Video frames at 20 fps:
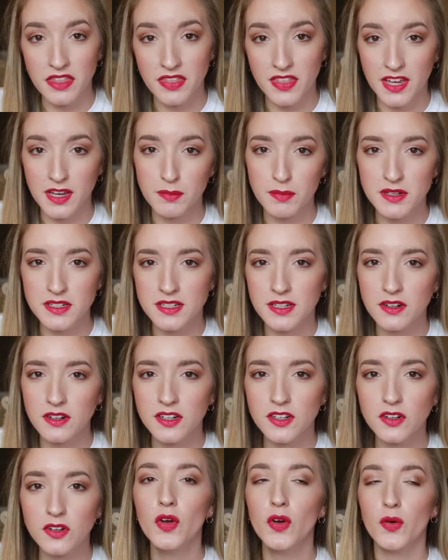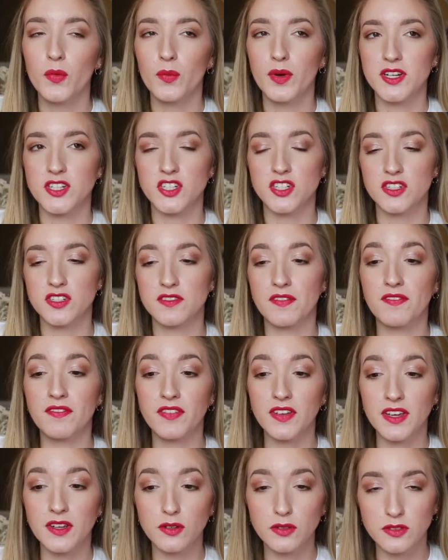thick material, which just
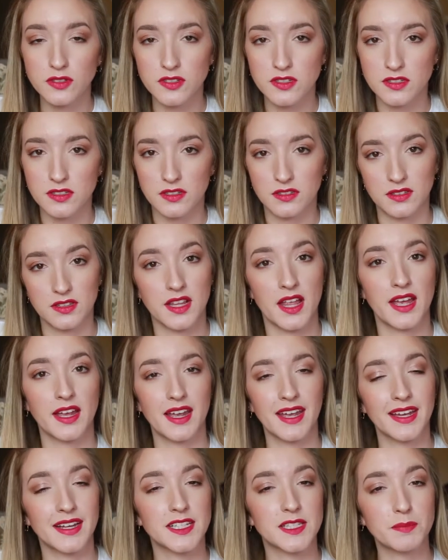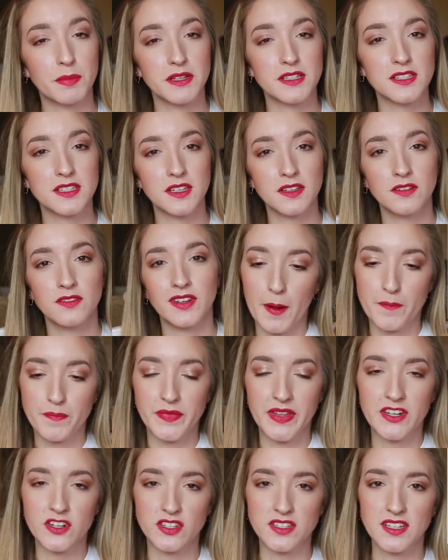feels like expensive.
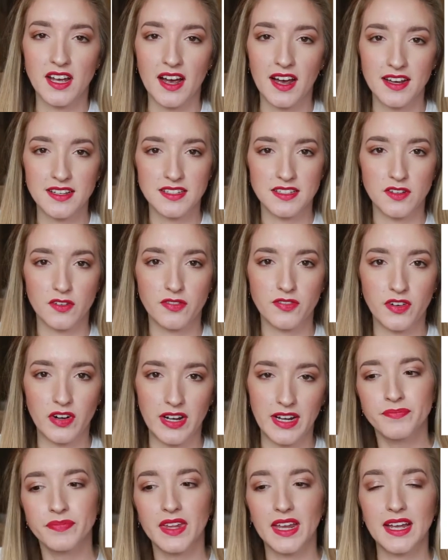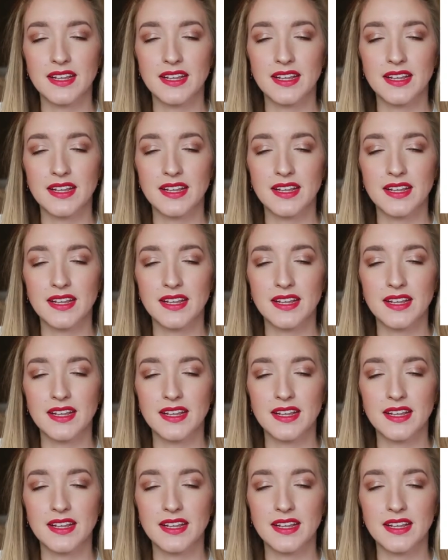It just ties in the front.